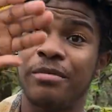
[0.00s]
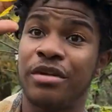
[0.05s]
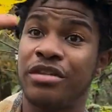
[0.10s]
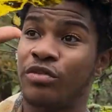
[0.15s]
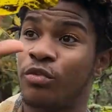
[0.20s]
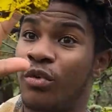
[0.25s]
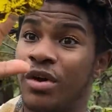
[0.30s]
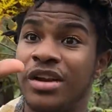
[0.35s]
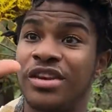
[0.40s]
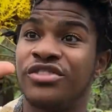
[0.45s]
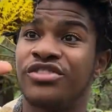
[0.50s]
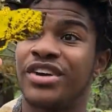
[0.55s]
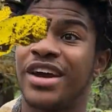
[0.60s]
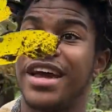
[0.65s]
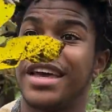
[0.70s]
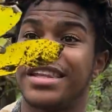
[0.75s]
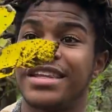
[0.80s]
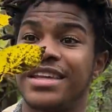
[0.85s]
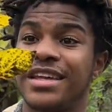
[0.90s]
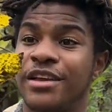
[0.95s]
is one
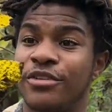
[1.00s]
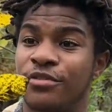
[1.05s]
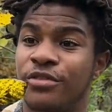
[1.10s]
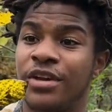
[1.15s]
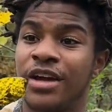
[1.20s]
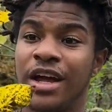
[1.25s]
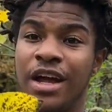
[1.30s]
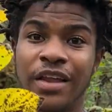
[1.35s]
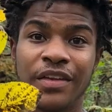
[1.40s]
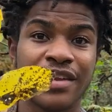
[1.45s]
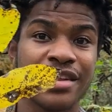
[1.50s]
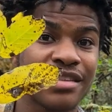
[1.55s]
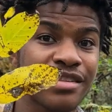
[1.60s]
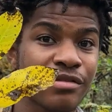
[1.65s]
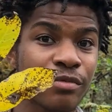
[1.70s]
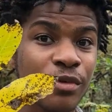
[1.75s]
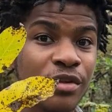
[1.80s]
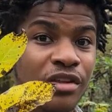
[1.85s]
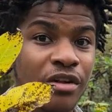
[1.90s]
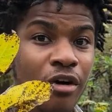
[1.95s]
giant leaf, this is
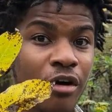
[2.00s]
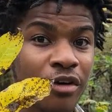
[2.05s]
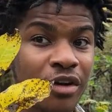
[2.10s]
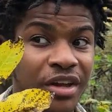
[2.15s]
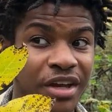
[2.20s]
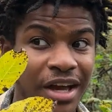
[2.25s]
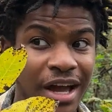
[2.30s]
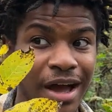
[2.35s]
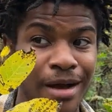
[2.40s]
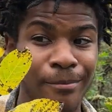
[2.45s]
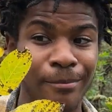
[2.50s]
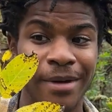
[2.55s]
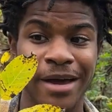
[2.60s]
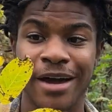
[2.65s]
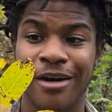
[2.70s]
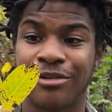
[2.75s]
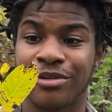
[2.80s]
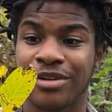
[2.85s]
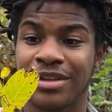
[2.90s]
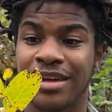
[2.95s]
what's called a
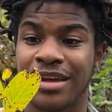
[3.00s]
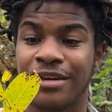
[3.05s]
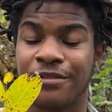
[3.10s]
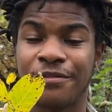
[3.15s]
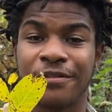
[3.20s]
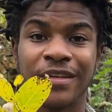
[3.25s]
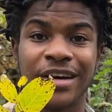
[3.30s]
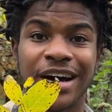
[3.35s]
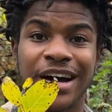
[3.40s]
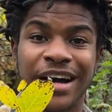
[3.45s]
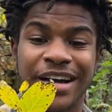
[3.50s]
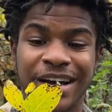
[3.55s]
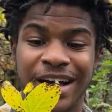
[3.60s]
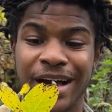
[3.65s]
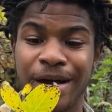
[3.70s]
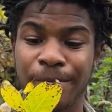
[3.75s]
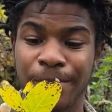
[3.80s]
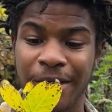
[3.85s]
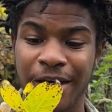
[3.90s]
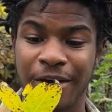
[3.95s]
compound leaf. A
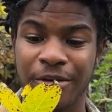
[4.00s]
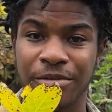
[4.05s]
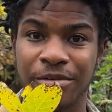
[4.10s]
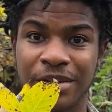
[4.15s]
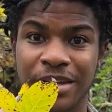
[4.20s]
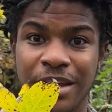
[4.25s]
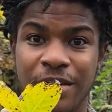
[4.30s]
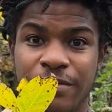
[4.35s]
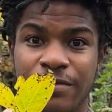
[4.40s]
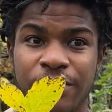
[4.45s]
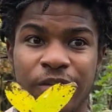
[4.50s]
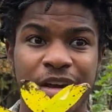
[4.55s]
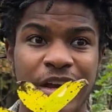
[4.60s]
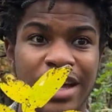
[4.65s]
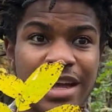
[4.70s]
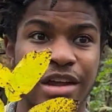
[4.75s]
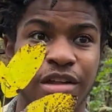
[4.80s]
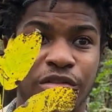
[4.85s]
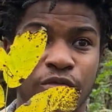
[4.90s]
compound leaf is